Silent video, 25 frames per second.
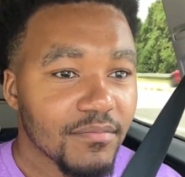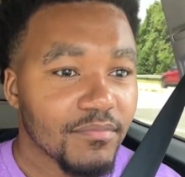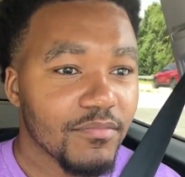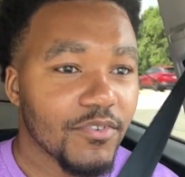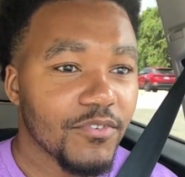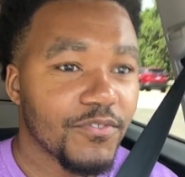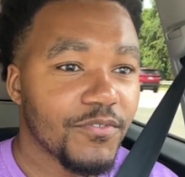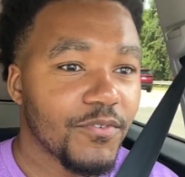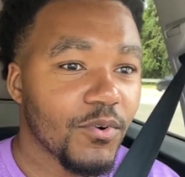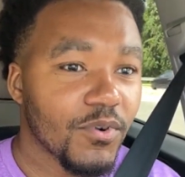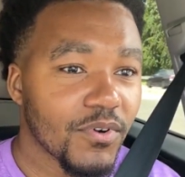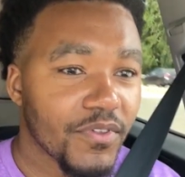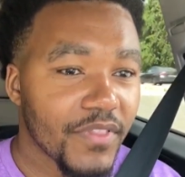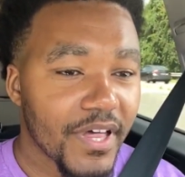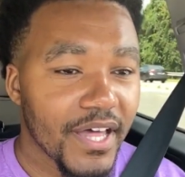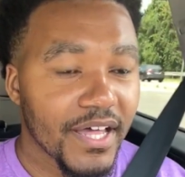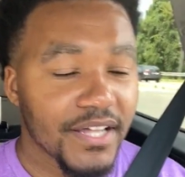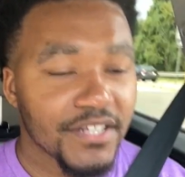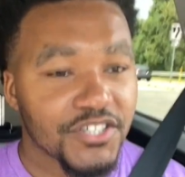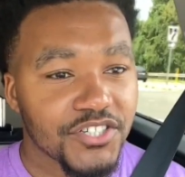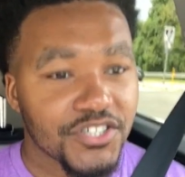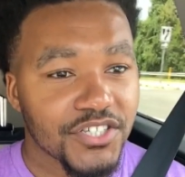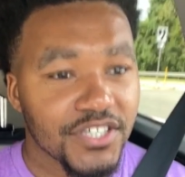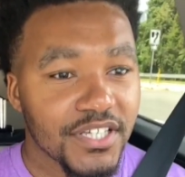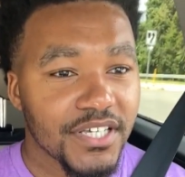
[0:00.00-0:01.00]
before
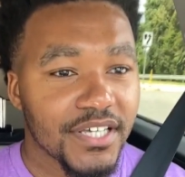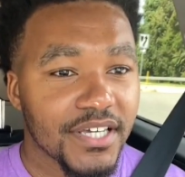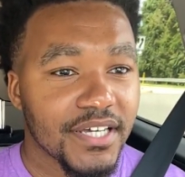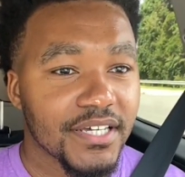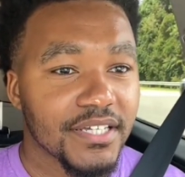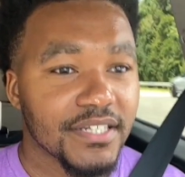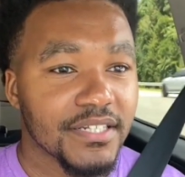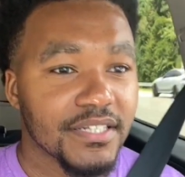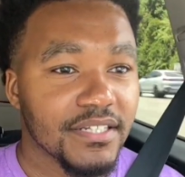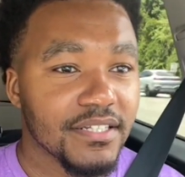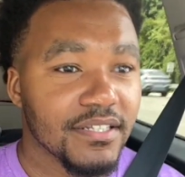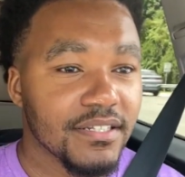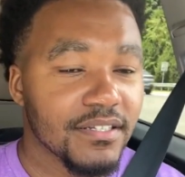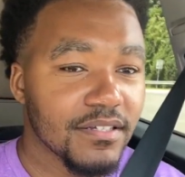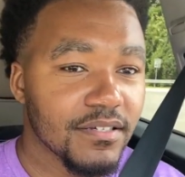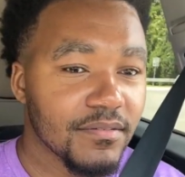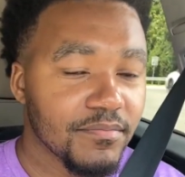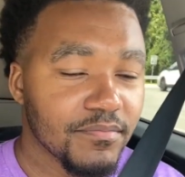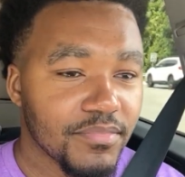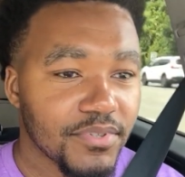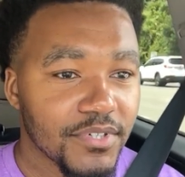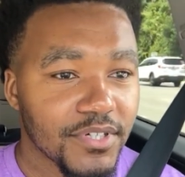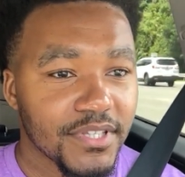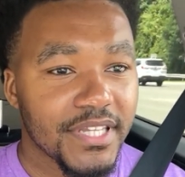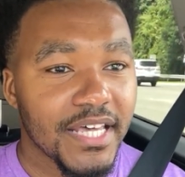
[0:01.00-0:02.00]
that she had
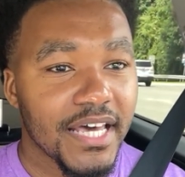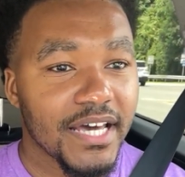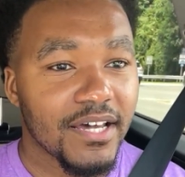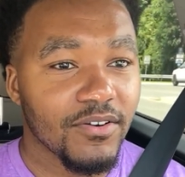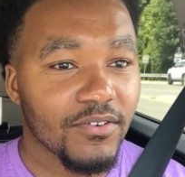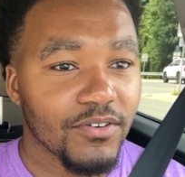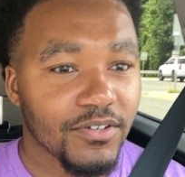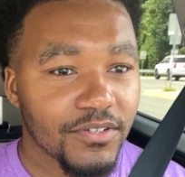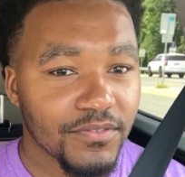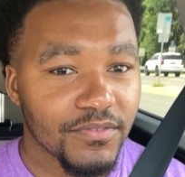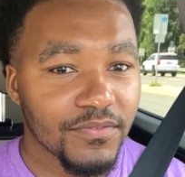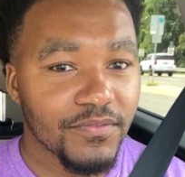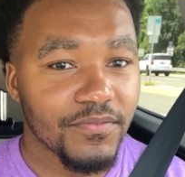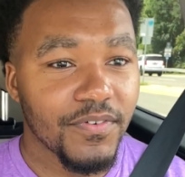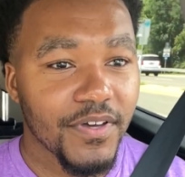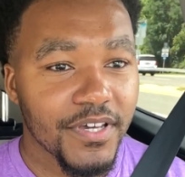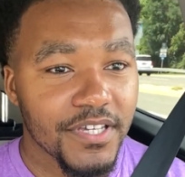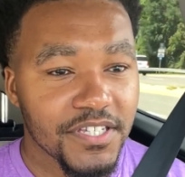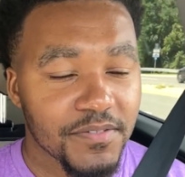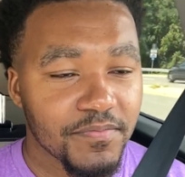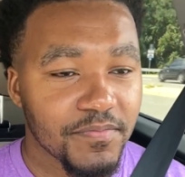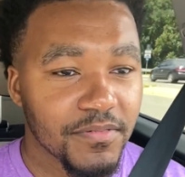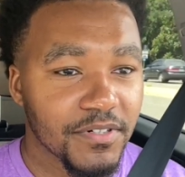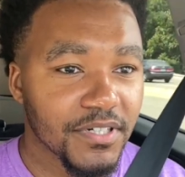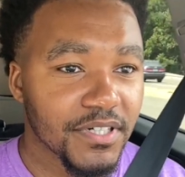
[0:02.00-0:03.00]
put that on
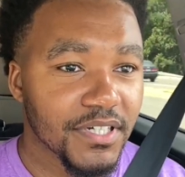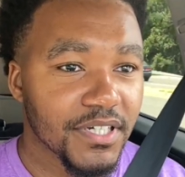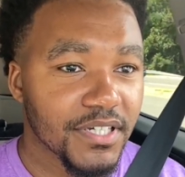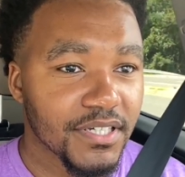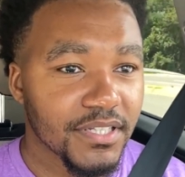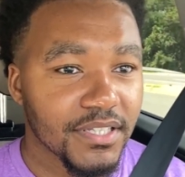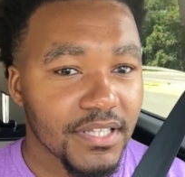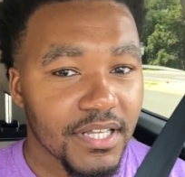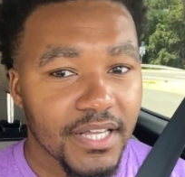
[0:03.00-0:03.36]
Facebook